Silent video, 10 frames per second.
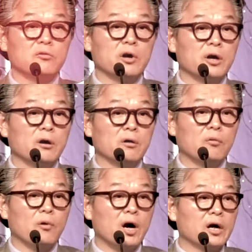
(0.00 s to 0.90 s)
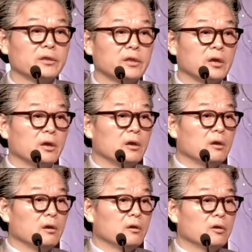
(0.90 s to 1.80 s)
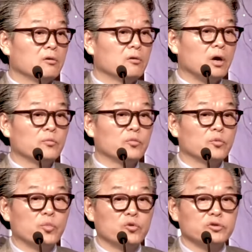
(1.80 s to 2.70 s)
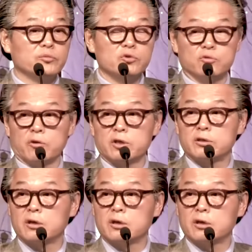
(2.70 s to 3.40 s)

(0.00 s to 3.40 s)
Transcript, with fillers: His unwavering Christian faith remained a cornerstone of his life,